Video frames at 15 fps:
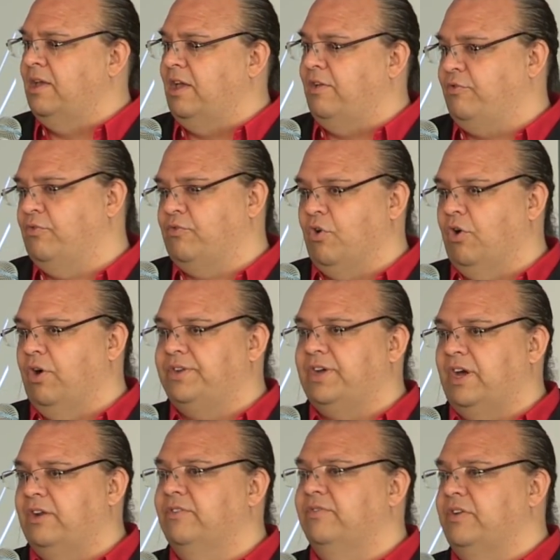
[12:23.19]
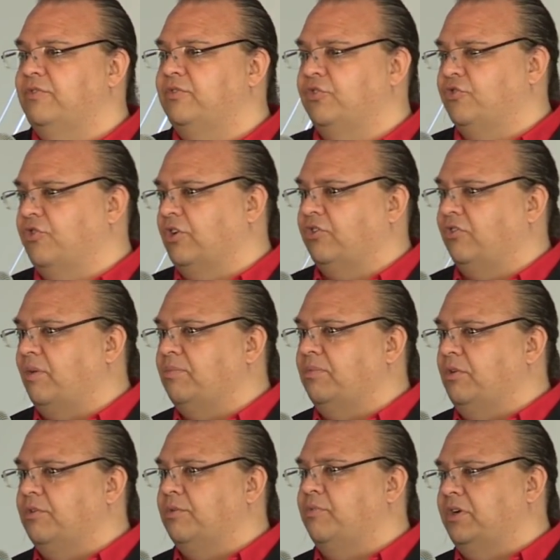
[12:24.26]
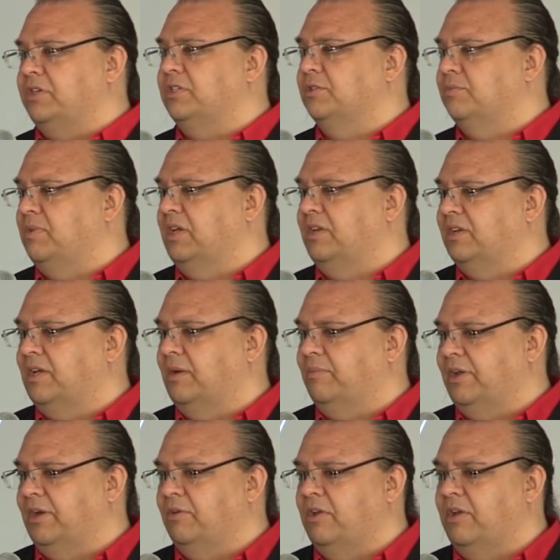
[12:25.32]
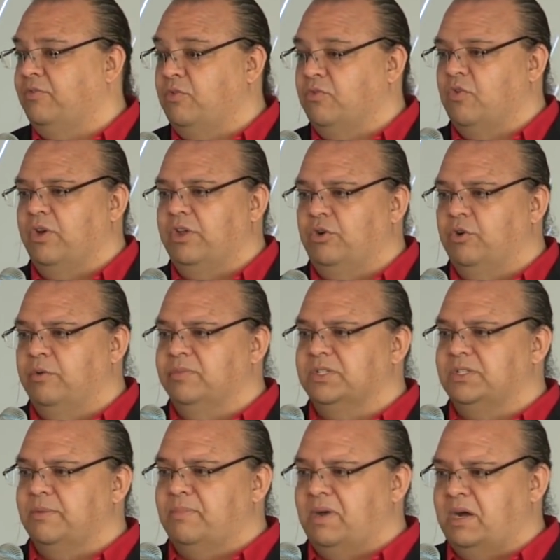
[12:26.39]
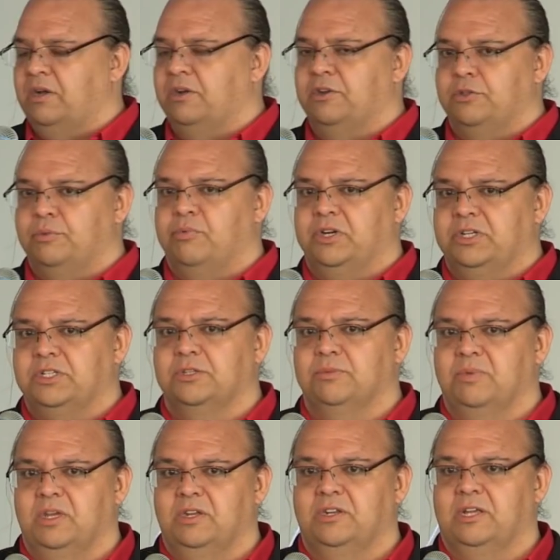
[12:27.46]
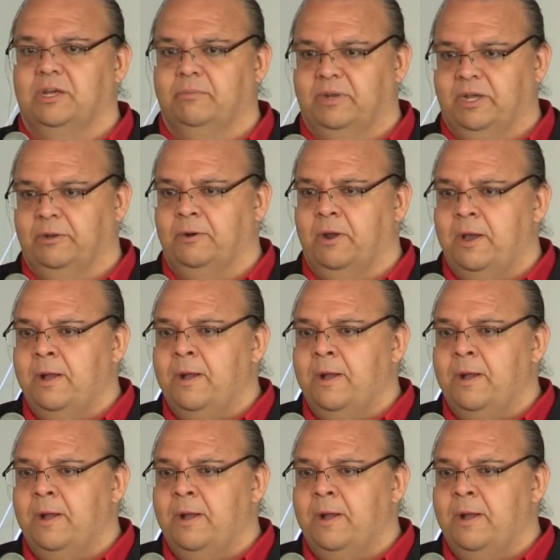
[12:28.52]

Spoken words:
If you've got a ton of infrastructure up there, the prices begin to come down. If you've got enormous demand, the prices begin to come down.